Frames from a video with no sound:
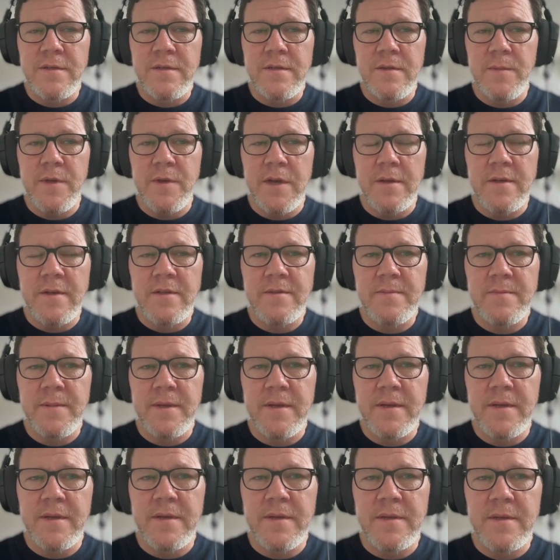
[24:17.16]
to be honest,
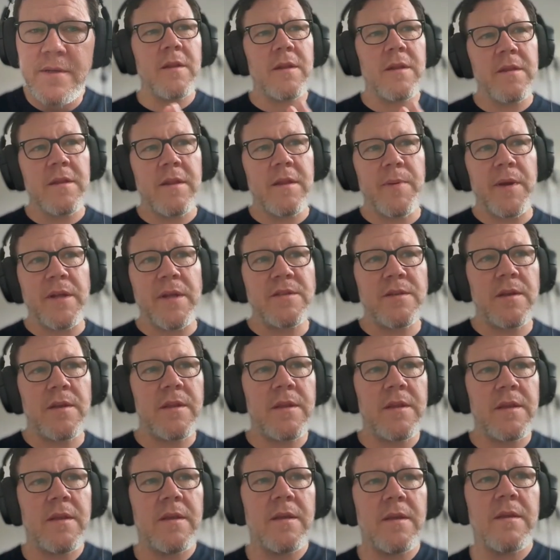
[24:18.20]
because it depends on
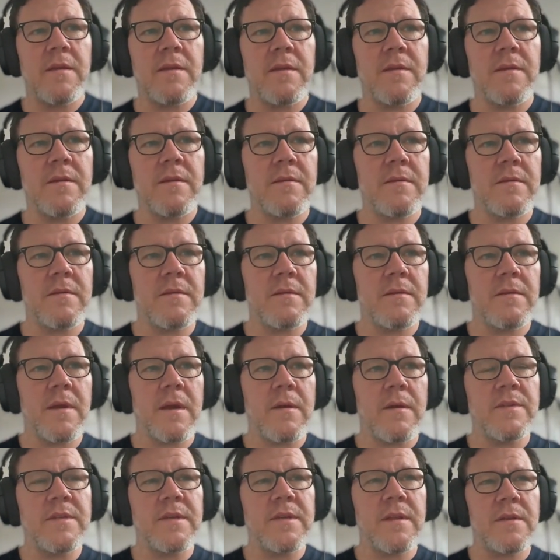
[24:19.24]
I
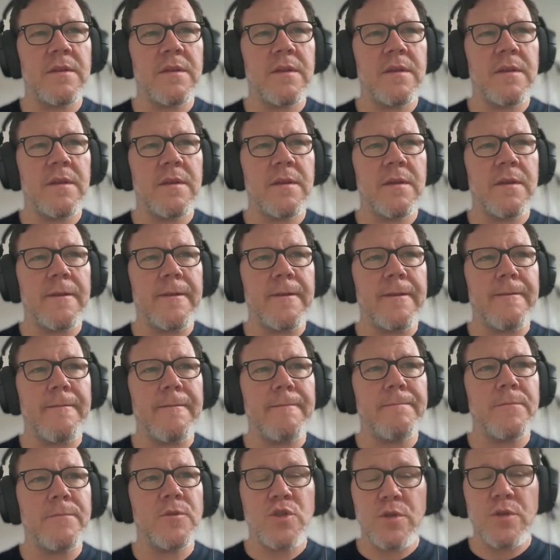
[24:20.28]
would say the
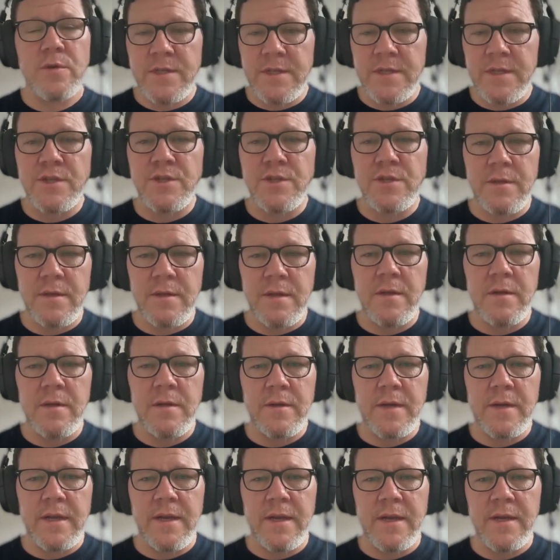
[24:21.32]
jurisdiction that you're
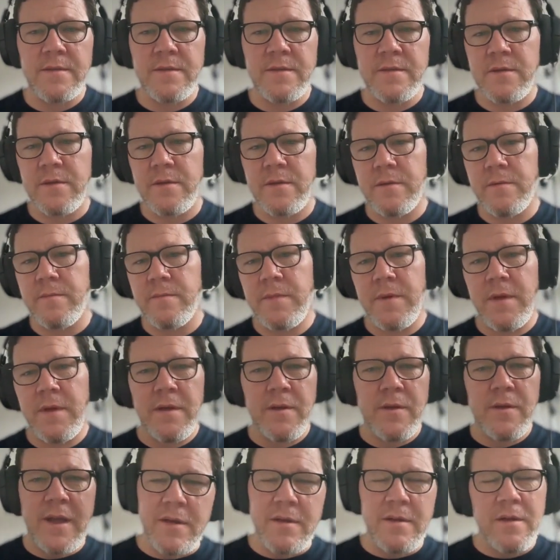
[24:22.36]
looking at. So
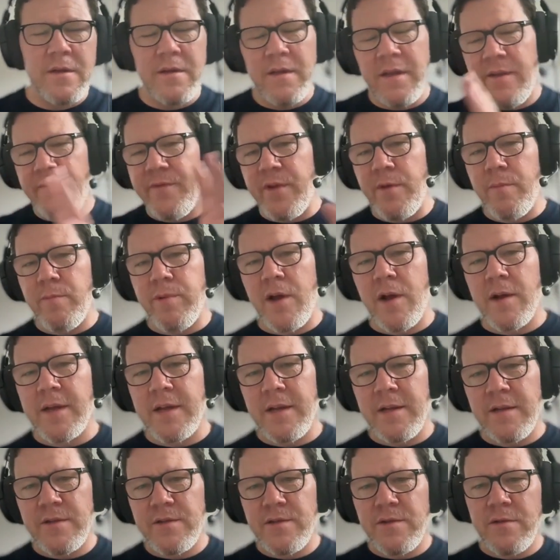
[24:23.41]
if you block
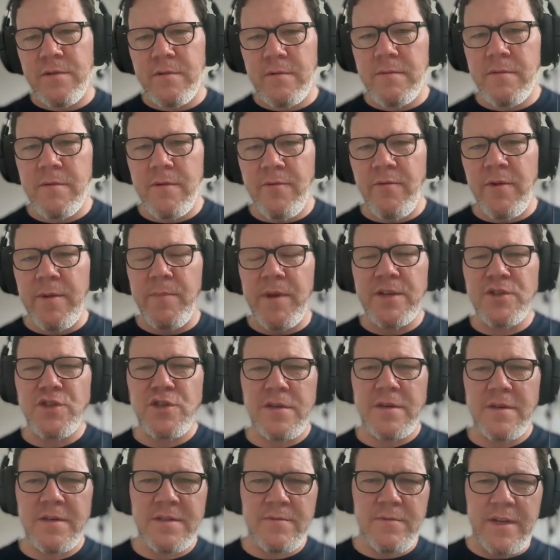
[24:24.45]
it into 3 big
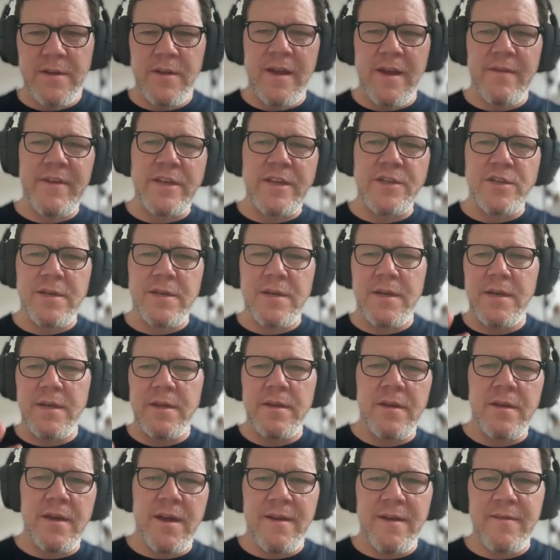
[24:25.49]
chunks, you have Asia,
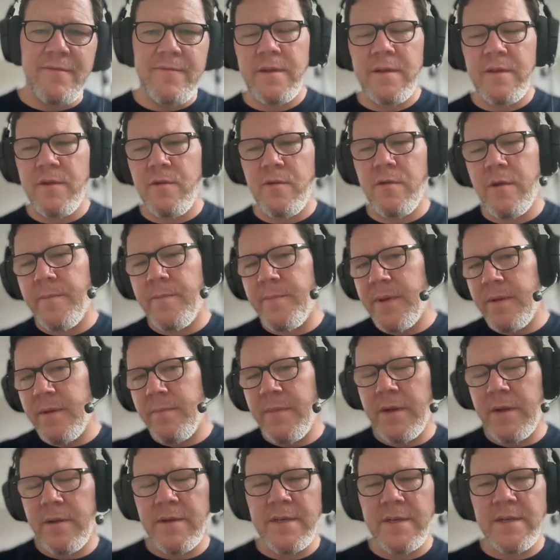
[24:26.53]
you have Europe
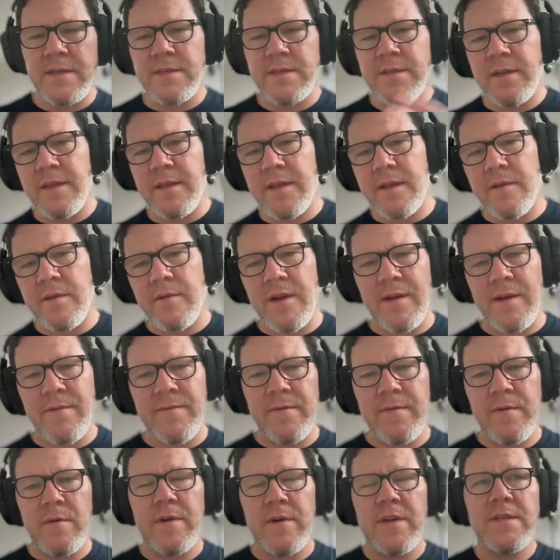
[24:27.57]
and Middle East, and then you have
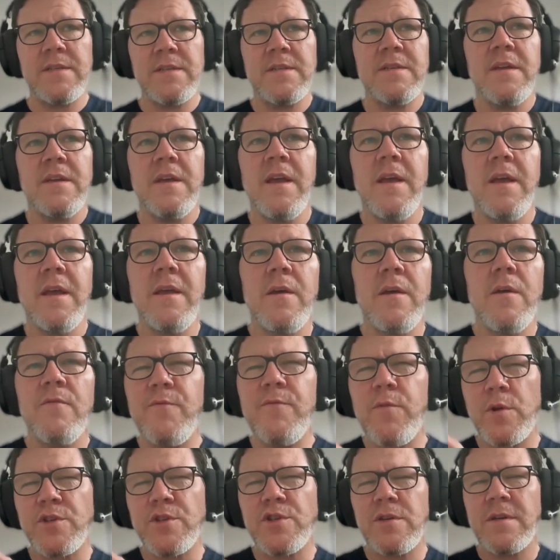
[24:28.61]
US,
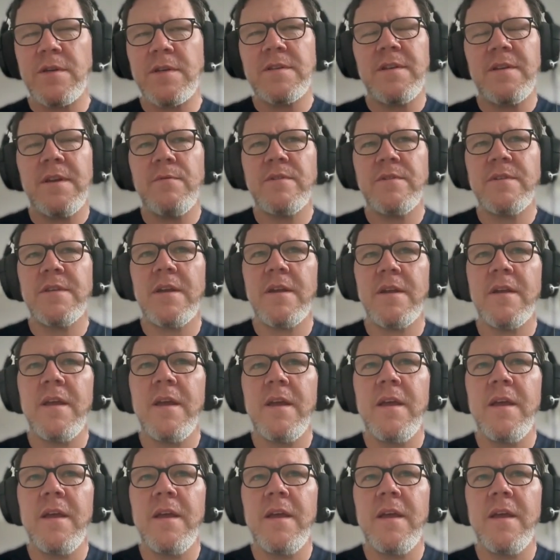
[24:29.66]
4 chunks, I would say.